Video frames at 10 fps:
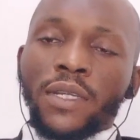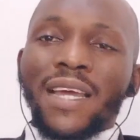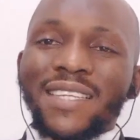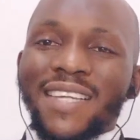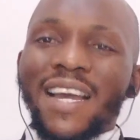
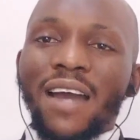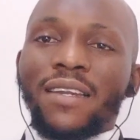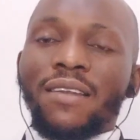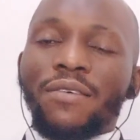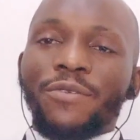that
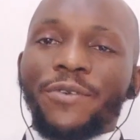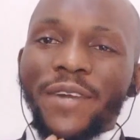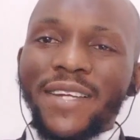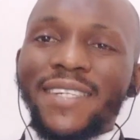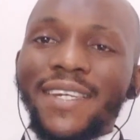can
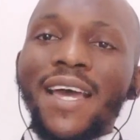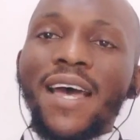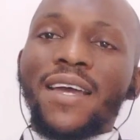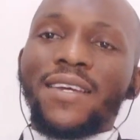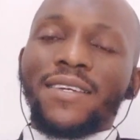
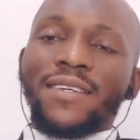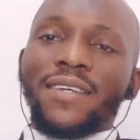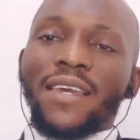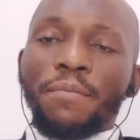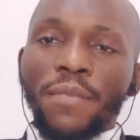render
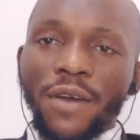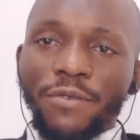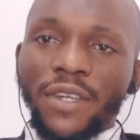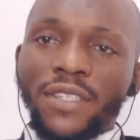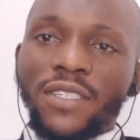a
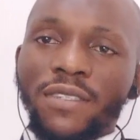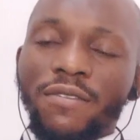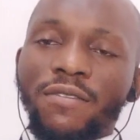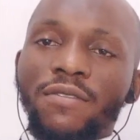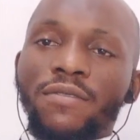marriage
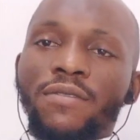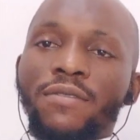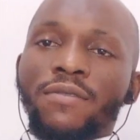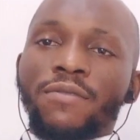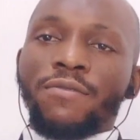
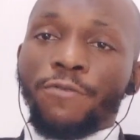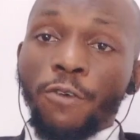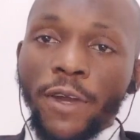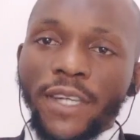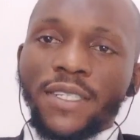
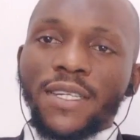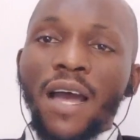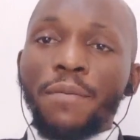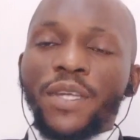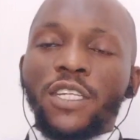void
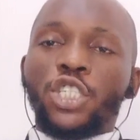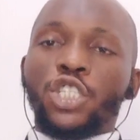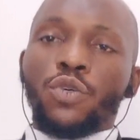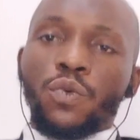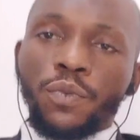ab
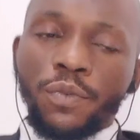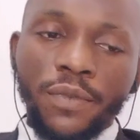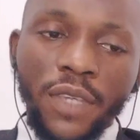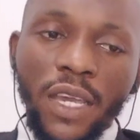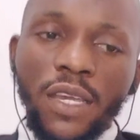initio
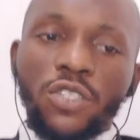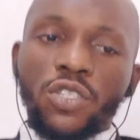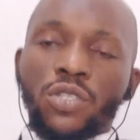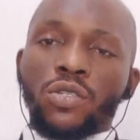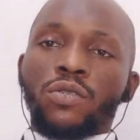
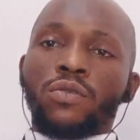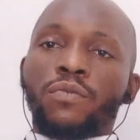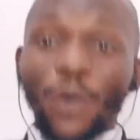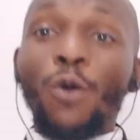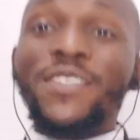is
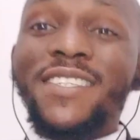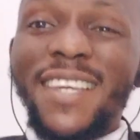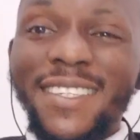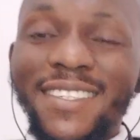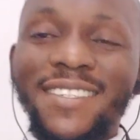
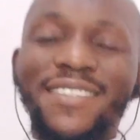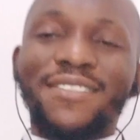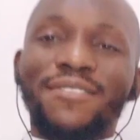consent.